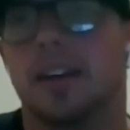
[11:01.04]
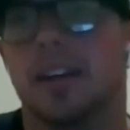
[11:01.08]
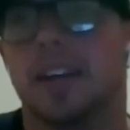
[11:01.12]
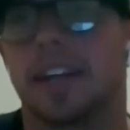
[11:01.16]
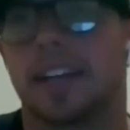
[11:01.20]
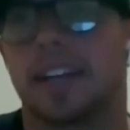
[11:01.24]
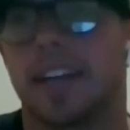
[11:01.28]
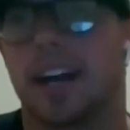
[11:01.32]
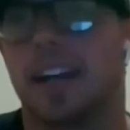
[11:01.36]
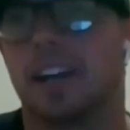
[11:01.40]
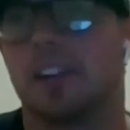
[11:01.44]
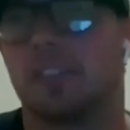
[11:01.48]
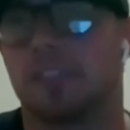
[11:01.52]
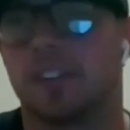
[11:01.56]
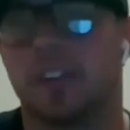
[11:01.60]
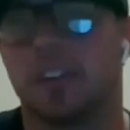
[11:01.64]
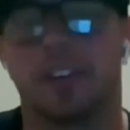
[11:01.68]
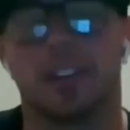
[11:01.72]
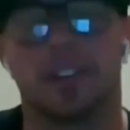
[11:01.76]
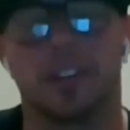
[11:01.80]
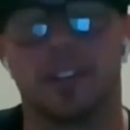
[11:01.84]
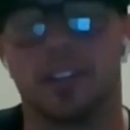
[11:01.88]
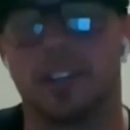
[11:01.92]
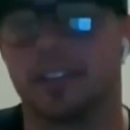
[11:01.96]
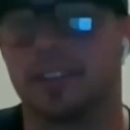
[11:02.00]
it kind of
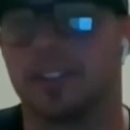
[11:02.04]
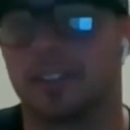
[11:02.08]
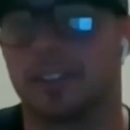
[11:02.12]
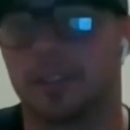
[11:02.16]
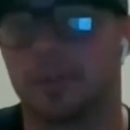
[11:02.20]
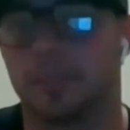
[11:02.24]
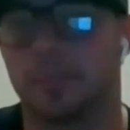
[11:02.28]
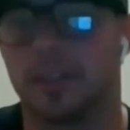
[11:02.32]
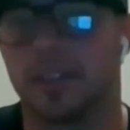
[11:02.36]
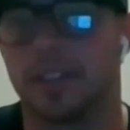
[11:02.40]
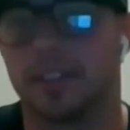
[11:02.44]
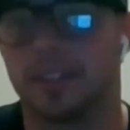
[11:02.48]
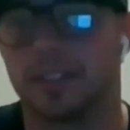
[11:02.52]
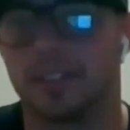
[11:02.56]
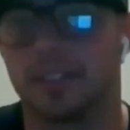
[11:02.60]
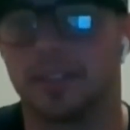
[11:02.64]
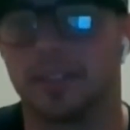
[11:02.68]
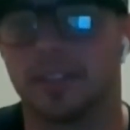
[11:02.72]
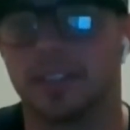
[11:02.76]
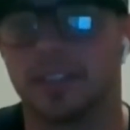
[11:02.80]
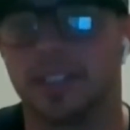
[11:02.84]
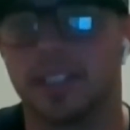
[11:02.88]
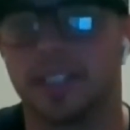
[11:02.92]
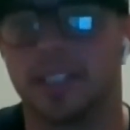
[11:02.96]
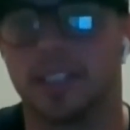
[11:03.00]
felt good to commit
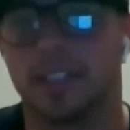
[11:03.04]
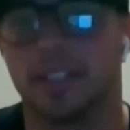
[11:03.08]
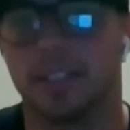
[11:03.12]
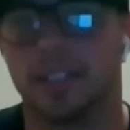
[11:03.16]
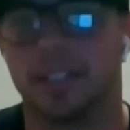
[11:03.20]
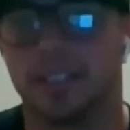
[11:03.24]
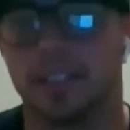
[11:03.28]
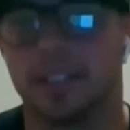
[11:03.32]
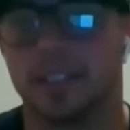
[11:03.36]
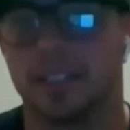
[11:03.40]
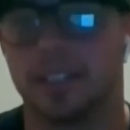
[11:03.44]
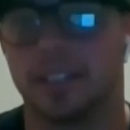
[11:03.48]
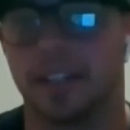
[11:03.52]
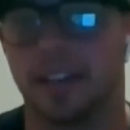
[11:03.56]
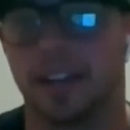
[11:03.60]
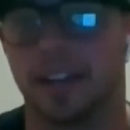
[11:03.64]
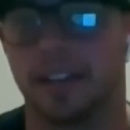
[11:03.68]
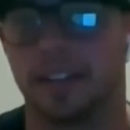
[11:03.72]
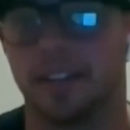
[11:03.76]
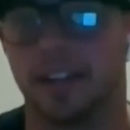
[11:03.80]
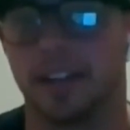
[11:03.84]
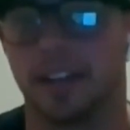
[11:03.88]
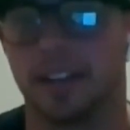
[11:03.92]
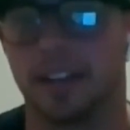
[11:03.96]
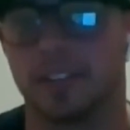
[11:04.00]
early
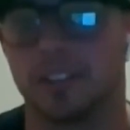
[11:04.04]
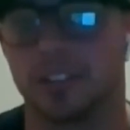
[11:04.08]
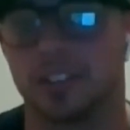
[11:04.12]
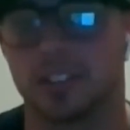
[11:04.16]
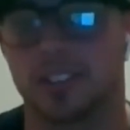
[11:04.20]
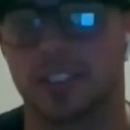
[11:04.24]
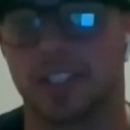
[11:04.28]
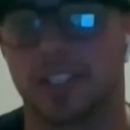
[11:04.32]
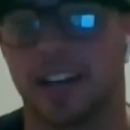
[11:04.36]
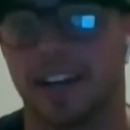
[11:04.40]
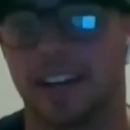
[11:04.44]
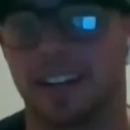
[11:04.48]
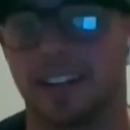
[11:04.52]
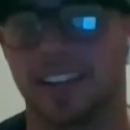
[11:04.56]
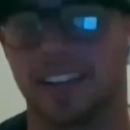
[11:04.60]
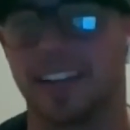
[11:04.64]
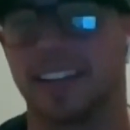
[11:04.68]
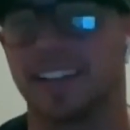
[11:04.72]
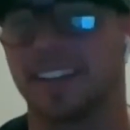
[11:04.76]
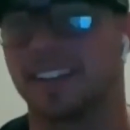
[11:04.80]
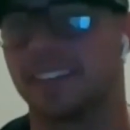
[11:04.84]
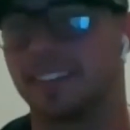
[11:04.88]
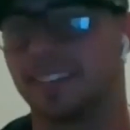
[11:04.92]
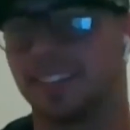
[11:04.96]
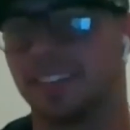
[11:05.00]
and then just kind of
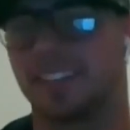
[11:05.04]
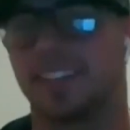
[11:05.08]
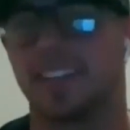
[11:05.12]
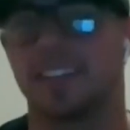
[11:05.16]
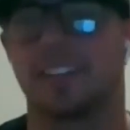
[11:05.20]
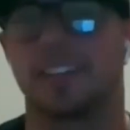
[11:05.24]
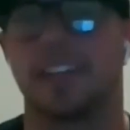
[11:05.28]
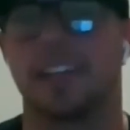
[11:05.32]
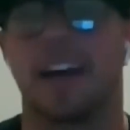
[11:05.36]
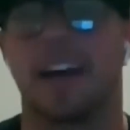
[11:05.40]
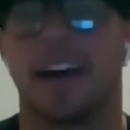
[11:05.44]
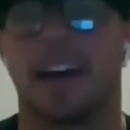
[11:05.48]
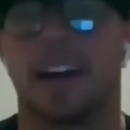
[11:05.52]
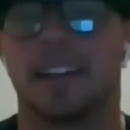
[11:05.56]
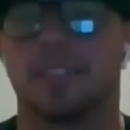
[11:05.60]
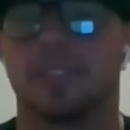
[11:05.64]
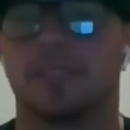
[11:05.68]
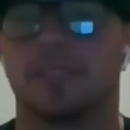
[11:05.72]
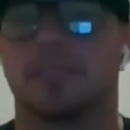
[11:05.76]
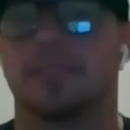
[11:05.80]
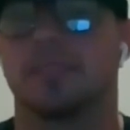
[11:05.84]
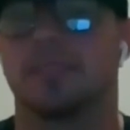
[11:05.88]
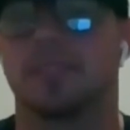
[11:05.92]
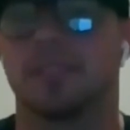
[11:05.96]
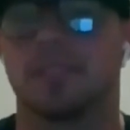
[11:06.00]
like get that
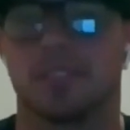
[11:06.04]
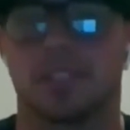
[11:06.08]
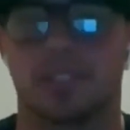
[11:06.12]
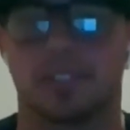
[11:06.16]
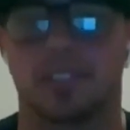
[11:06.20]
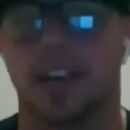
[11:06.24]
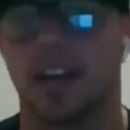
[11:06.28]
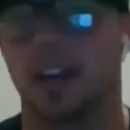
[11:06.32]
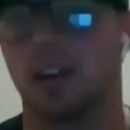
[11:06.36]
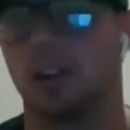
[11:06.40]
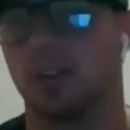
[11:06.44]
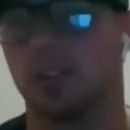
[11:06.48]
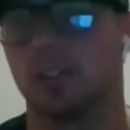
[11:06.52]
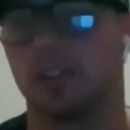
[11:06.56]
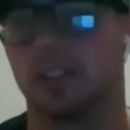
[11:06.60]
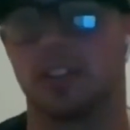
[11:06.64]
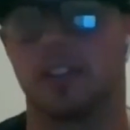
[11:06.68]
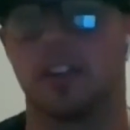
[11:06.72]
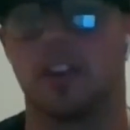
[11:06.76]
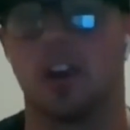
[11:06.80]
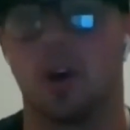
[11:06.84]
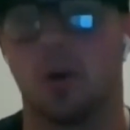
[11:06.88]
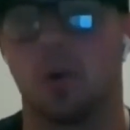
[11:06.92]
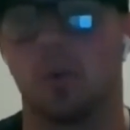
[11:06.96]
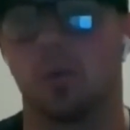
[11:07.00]
settled
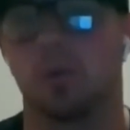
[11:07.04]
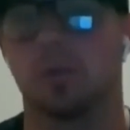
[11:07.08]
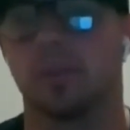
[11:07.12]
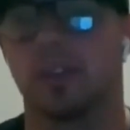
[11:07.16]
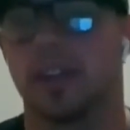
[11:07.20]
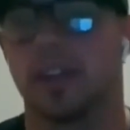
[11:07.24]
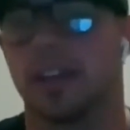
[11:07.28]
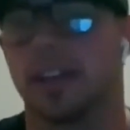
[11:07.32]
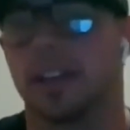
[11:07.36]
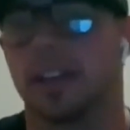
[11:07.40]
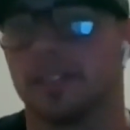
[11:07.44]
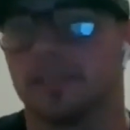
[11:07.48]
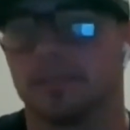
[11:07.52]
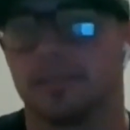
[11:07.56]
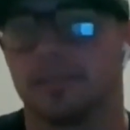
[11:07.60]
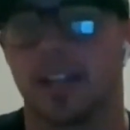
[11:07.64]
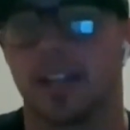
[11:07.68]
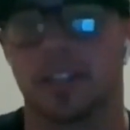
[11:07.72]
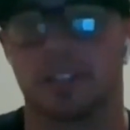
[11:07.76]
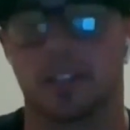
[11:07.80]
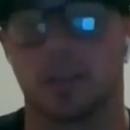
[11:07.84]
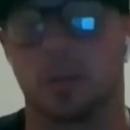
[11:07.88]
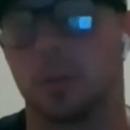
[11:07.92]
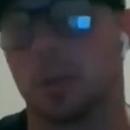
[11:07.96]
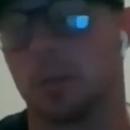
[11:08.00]
and know that
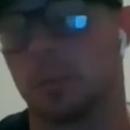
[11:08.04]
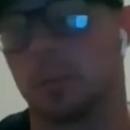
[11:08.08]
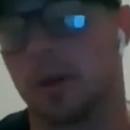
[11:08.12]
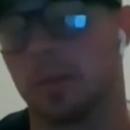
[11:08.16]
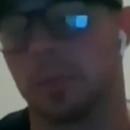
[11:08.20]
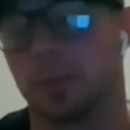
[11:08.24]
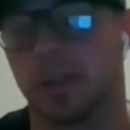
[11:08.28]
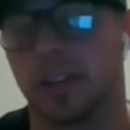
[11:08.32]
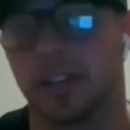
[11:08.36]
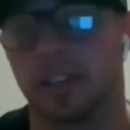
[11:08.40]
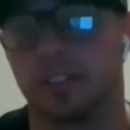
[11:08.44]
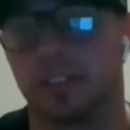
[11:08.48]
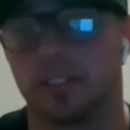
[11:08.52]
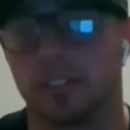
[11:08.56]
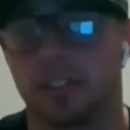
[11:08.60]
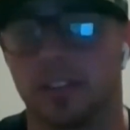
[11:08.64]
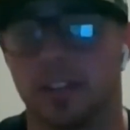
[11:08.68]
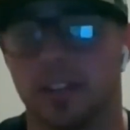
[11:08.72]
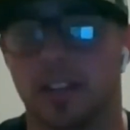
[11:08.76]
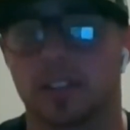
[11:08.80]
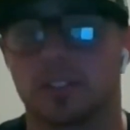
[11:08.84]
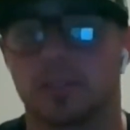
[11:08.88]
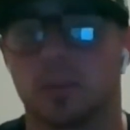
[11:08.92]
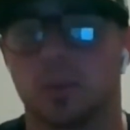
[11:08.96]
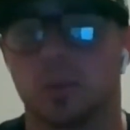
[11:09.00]
that's going to be my plan for the
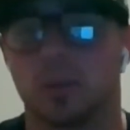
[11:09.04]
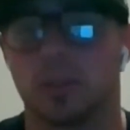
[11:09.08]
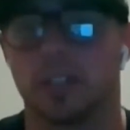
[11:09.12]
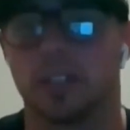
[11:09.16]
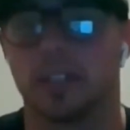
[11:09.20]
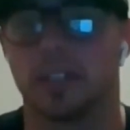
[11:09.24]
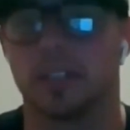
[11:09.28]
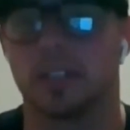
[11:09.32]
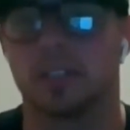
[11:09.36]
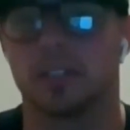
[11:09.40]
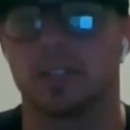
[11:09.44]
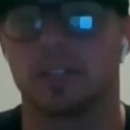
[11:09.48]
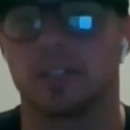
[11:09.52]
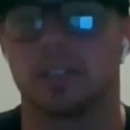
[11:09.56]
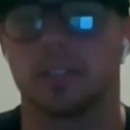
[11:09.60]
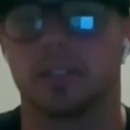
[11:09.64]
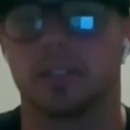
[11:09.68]
next 4 years.